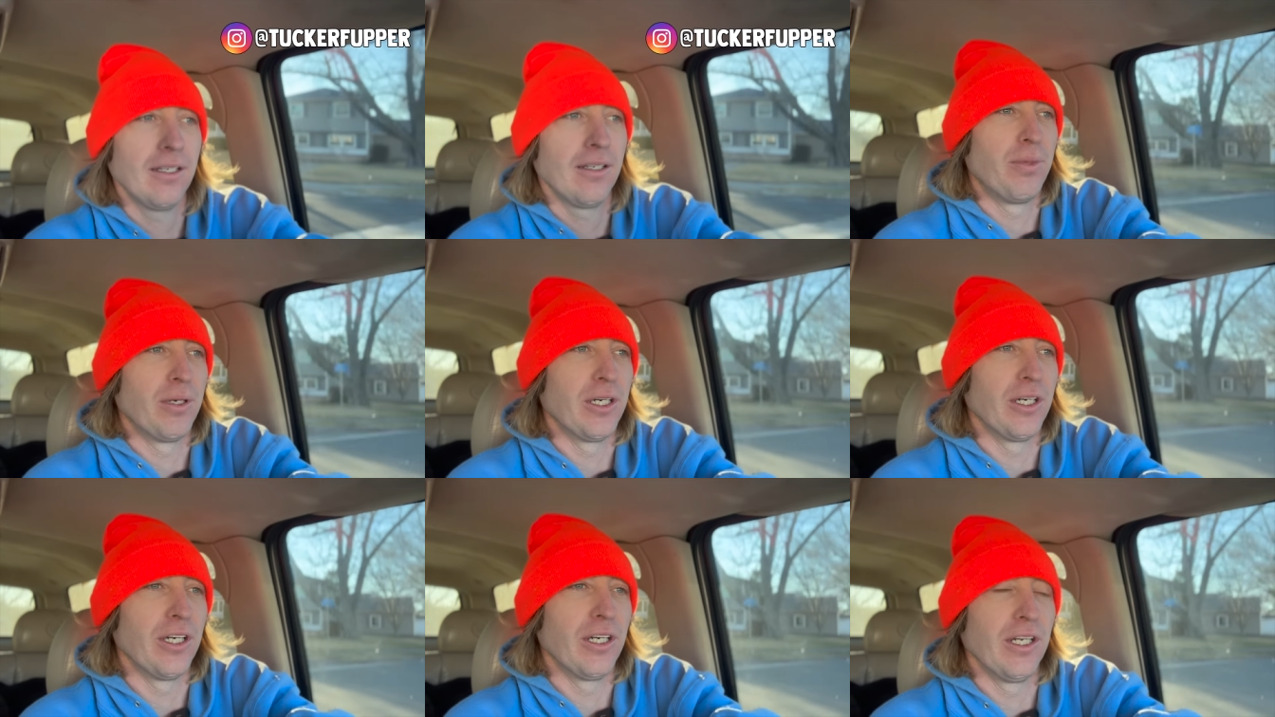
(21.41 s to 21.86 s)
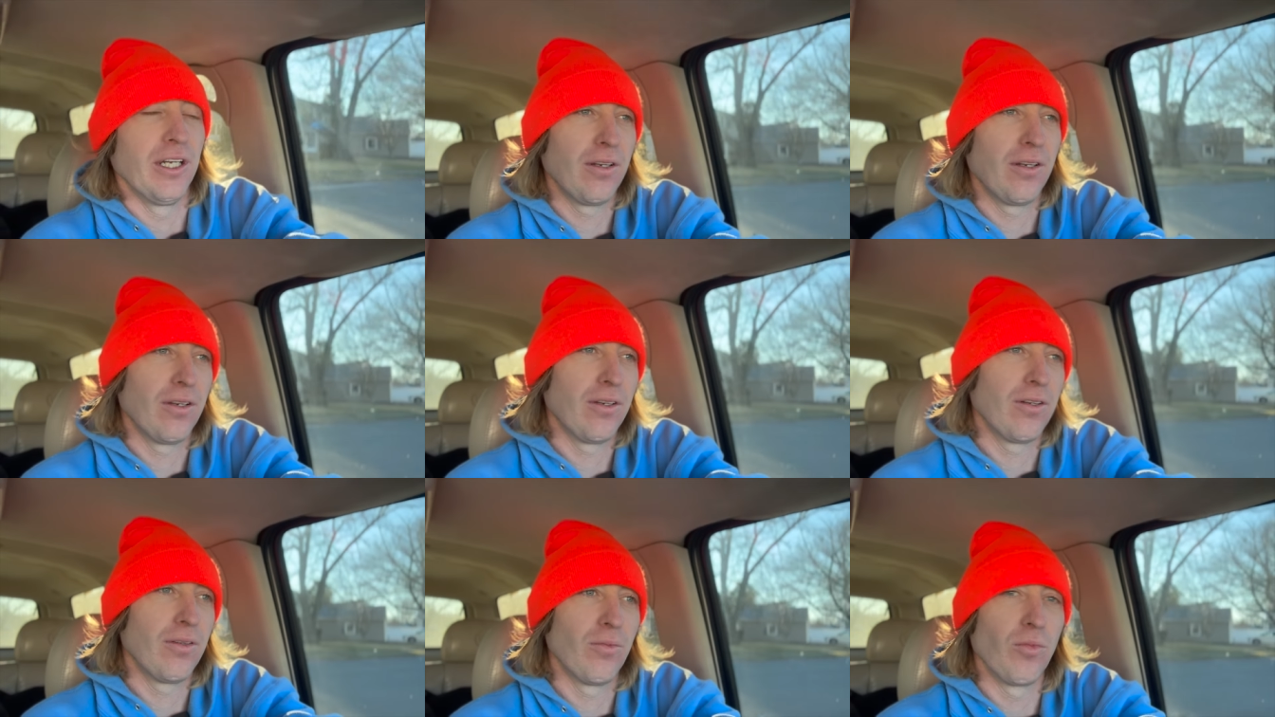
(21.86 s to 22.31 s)
but
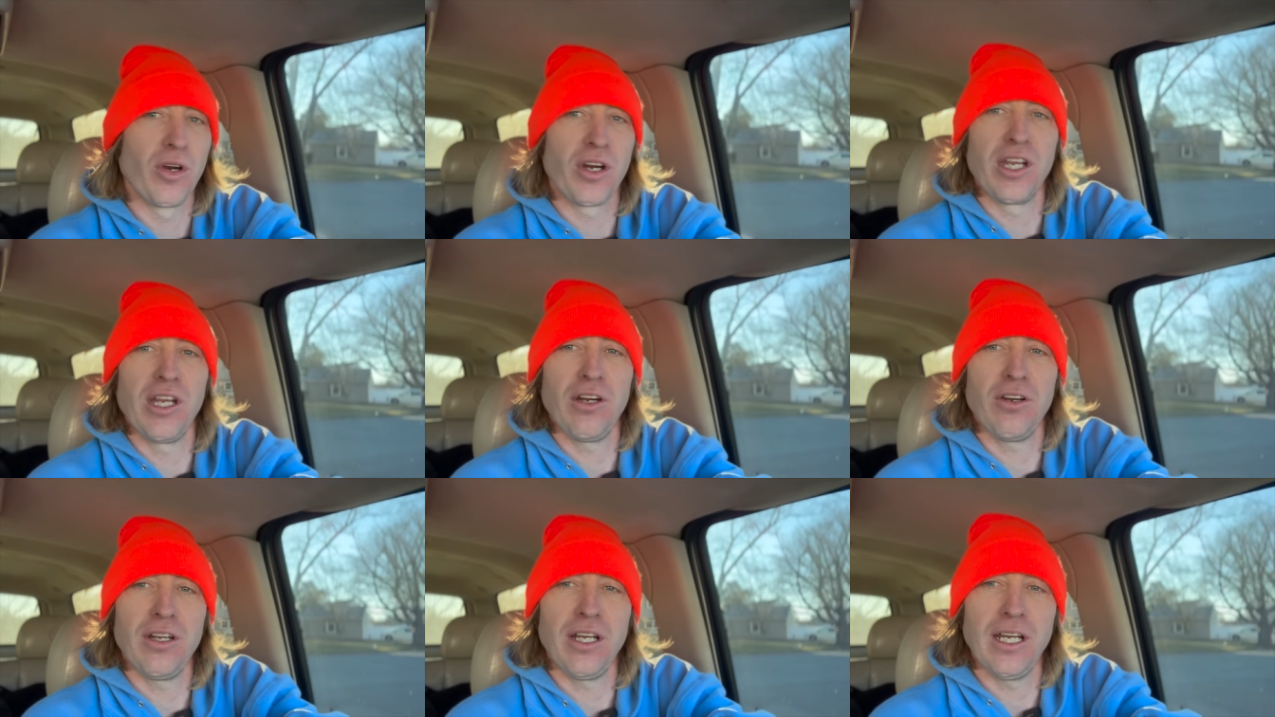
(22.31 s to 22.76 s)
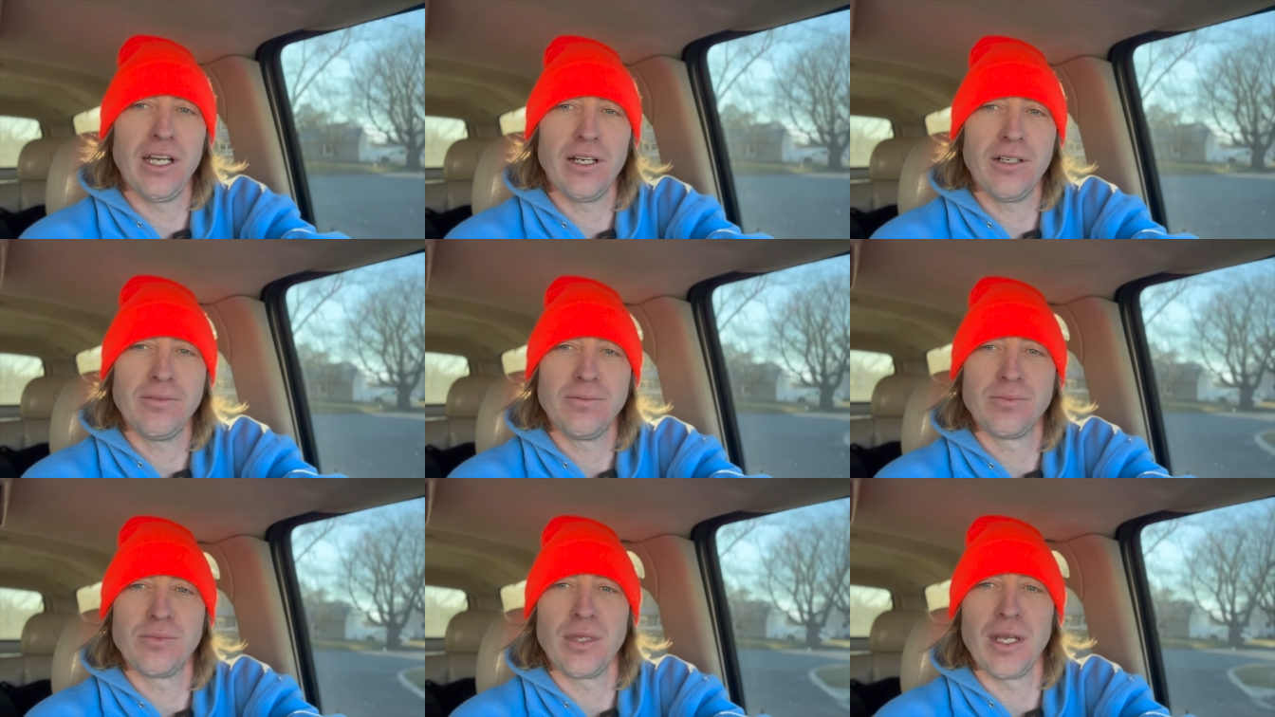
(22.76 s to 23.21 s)
we're here
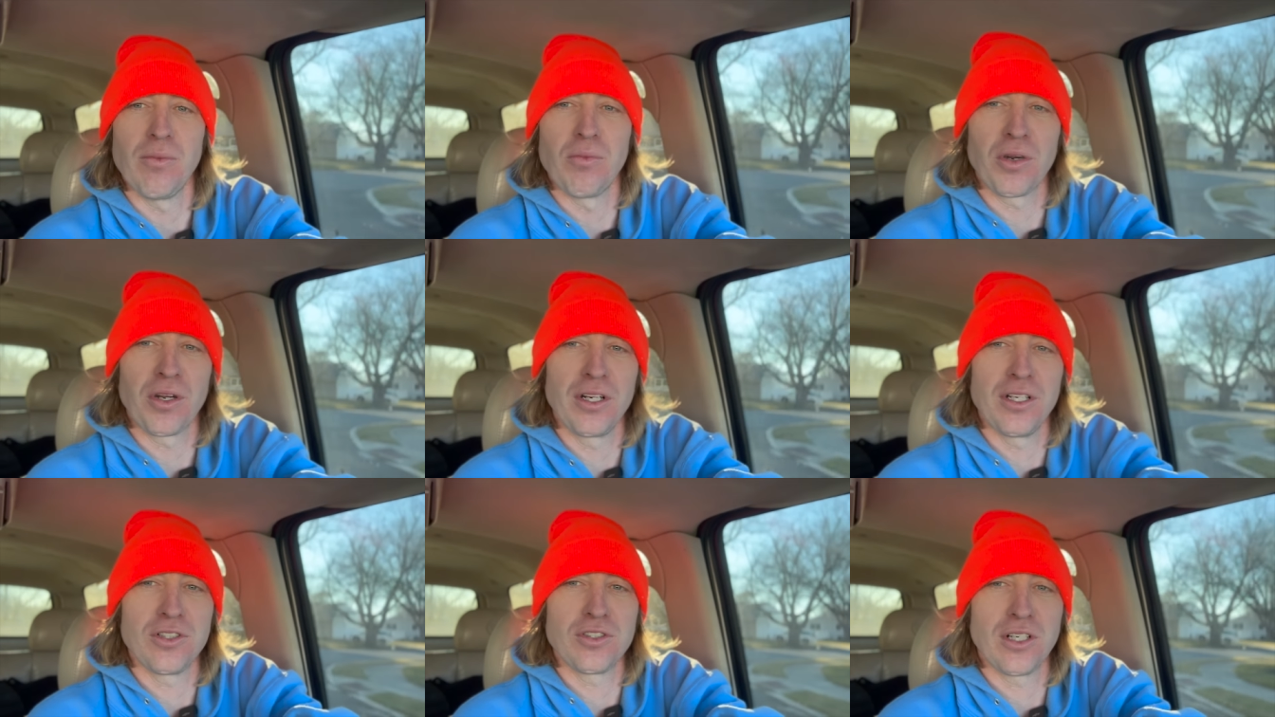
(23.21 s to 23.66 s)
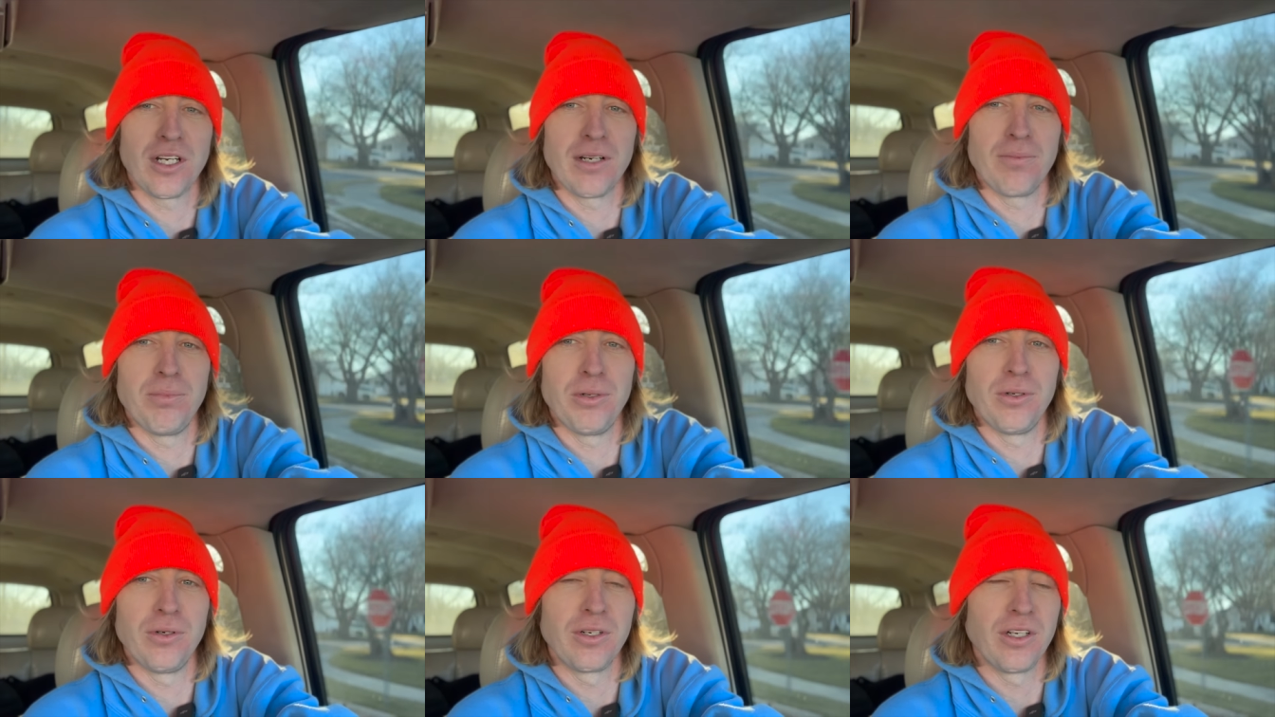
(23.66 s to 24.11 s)
now and we're gonna try to
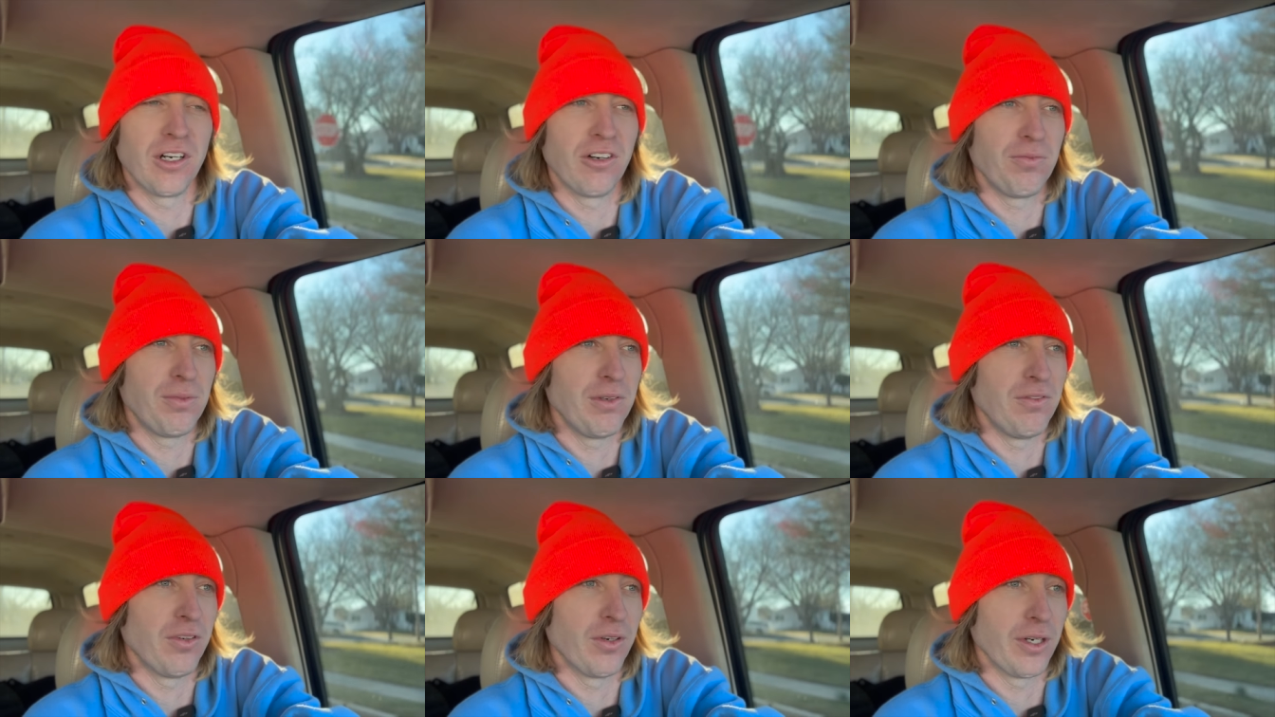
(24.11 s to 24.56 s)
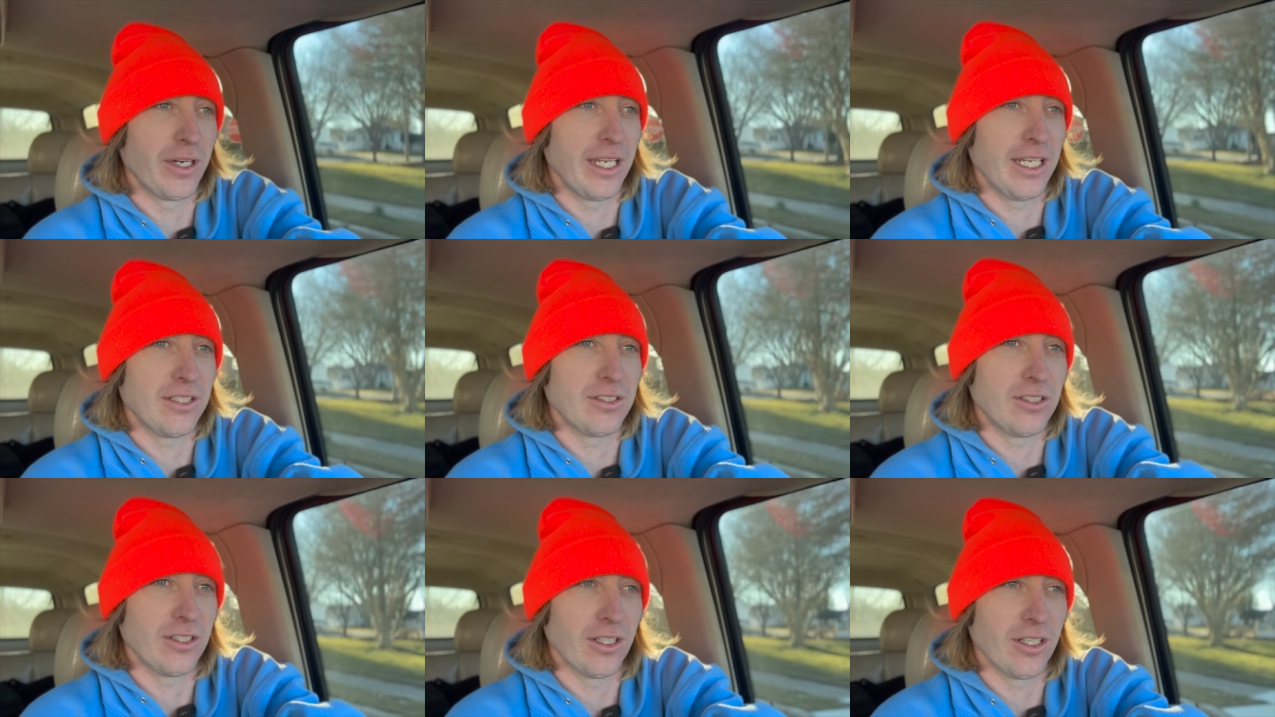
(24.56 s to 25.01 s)
pull it off before it
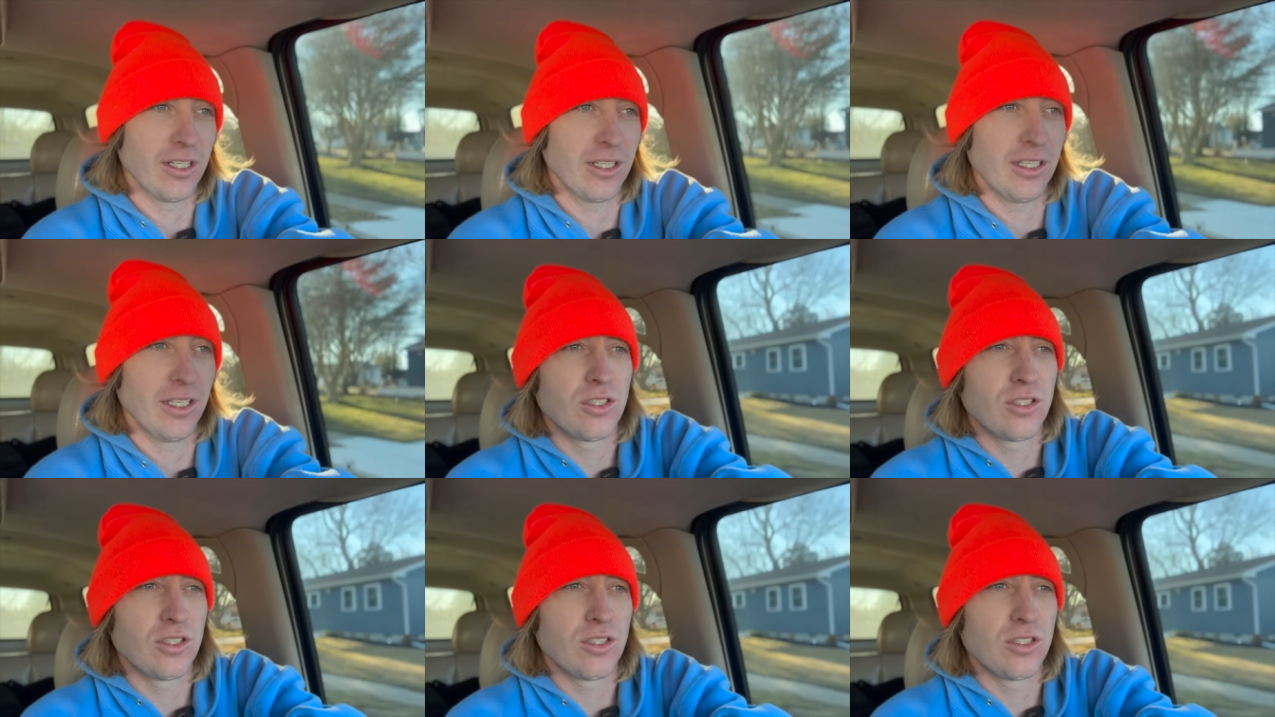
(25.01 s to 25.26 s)
gets dark.